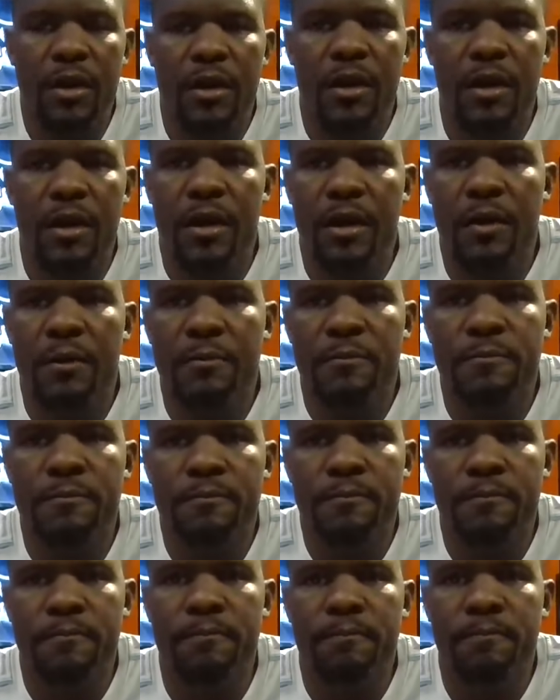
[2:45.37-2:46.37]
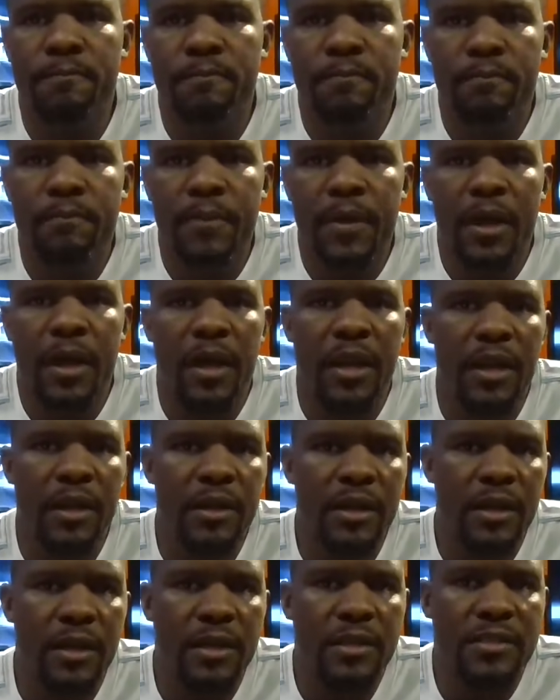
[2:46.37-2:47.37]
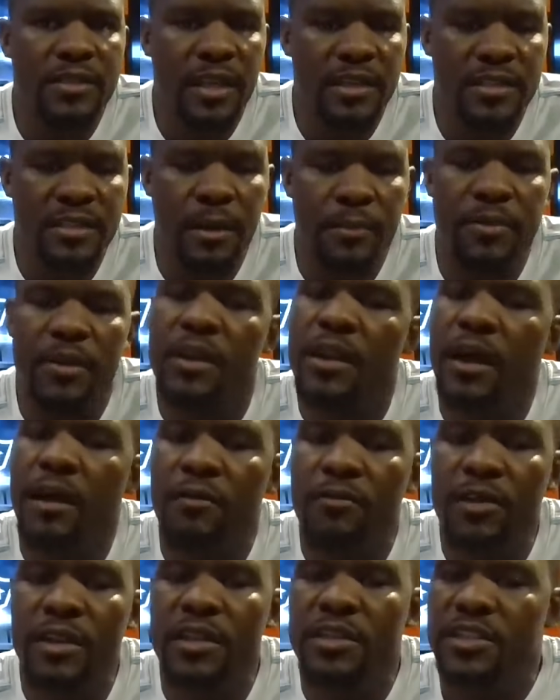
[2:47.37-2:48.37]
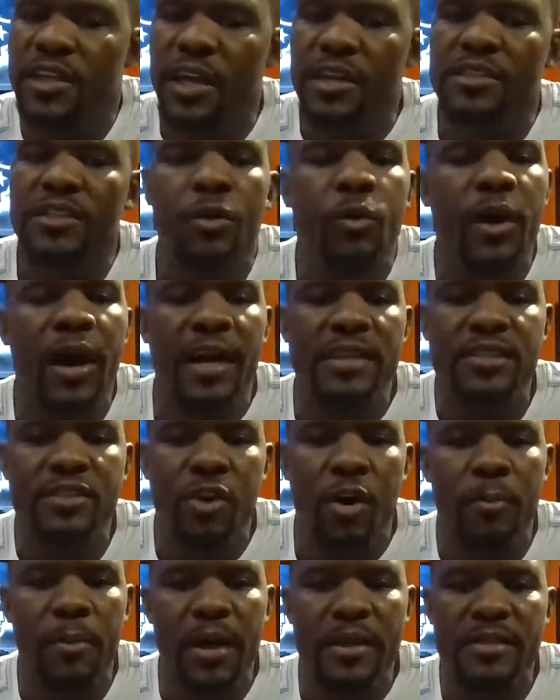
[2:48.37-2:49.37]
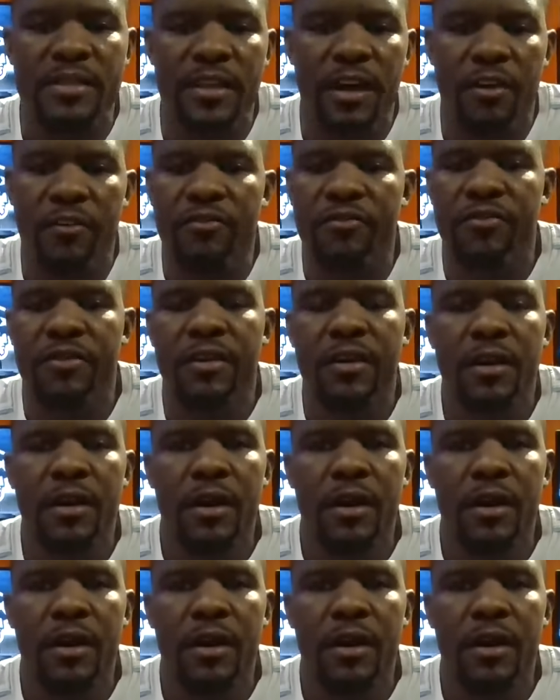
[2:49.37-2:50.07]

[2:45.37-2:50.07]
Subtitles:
Um, and he said something that really changed the way I saw myself.